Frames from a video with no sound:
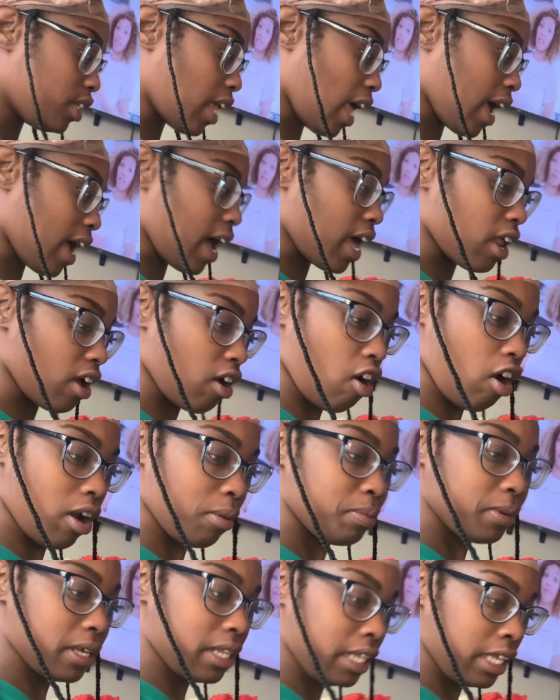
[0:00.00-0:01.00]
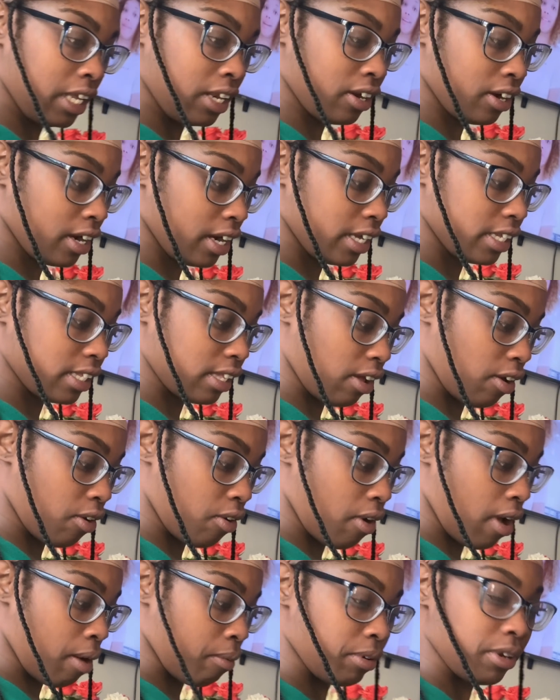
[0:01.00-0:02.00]
I got a carpet cleaner, and so
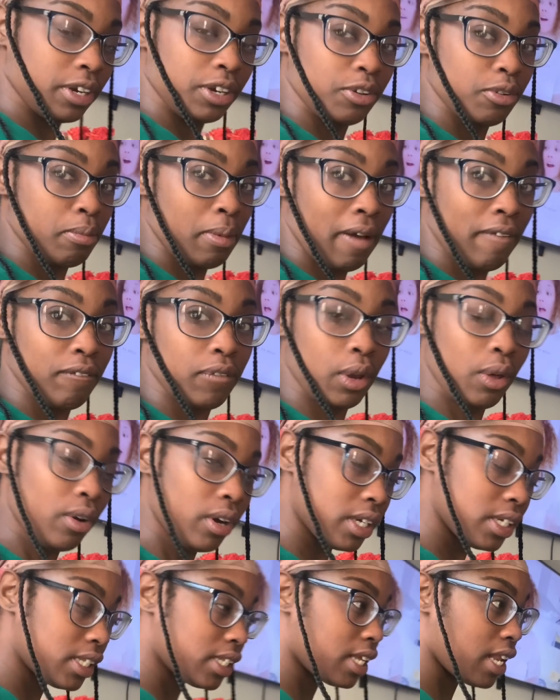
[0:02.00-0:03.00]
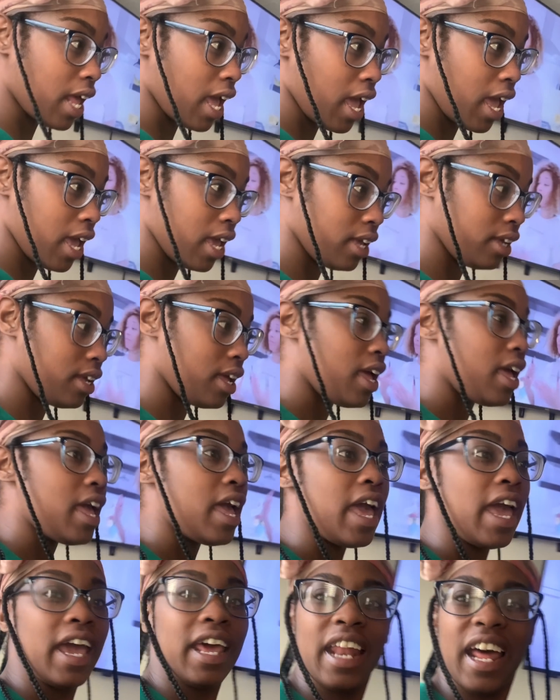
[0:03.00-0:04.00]
I want to do my floors today.
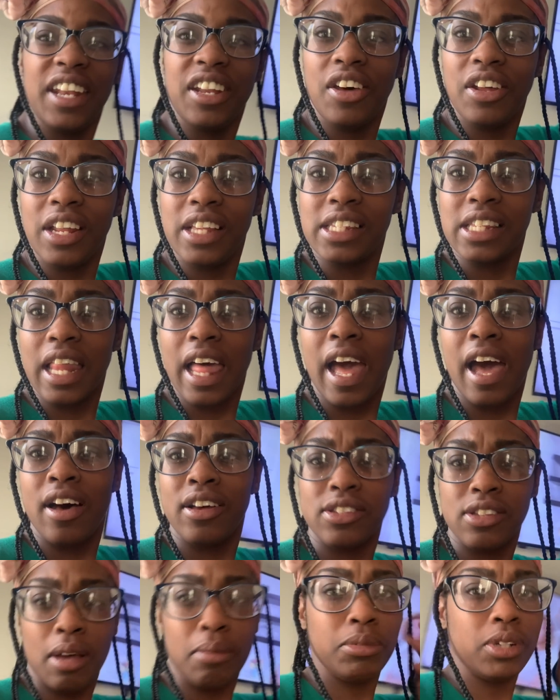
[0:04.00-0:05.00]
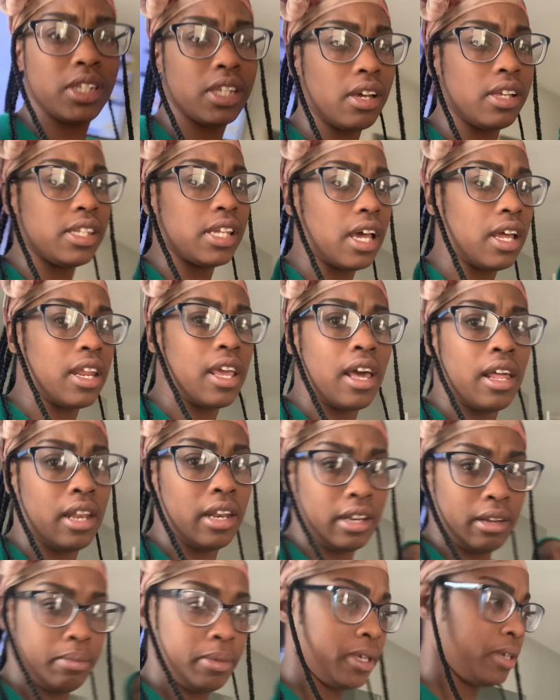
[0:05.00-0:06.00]
And I know that's loud, so I'm just gonna talk to y'all a
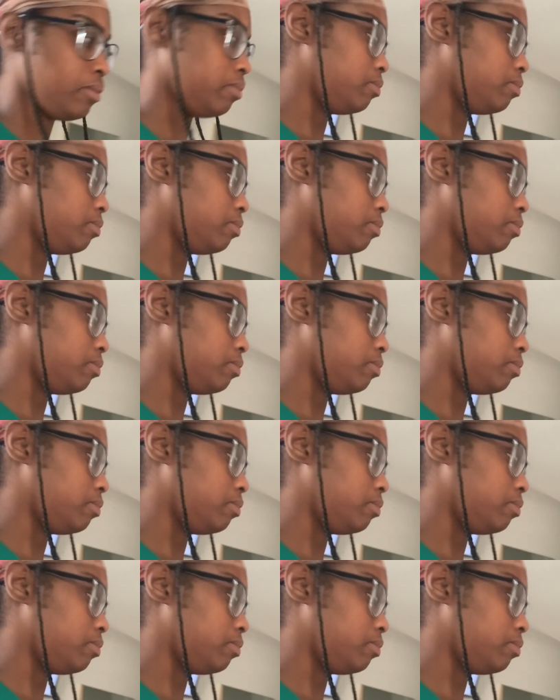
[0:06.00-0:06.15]
little bit.